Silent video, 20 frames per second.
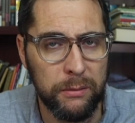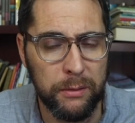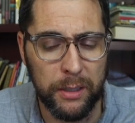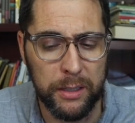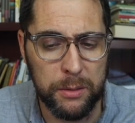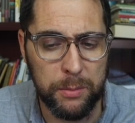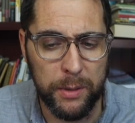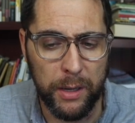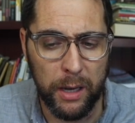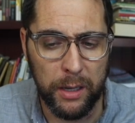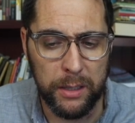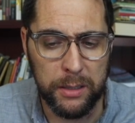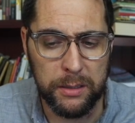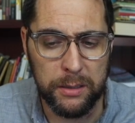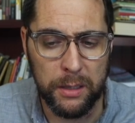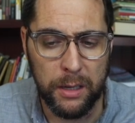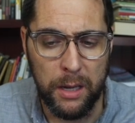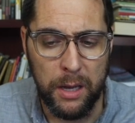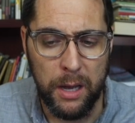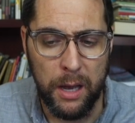Let's be
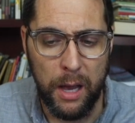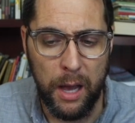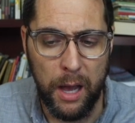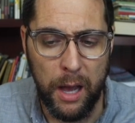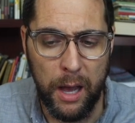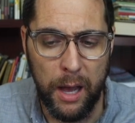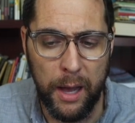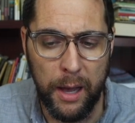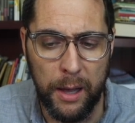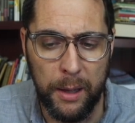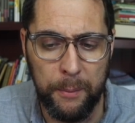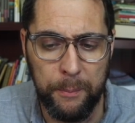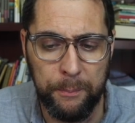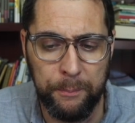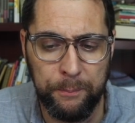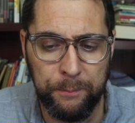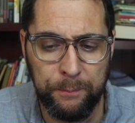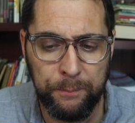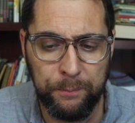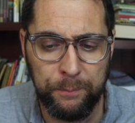honest,
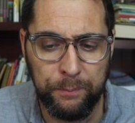um,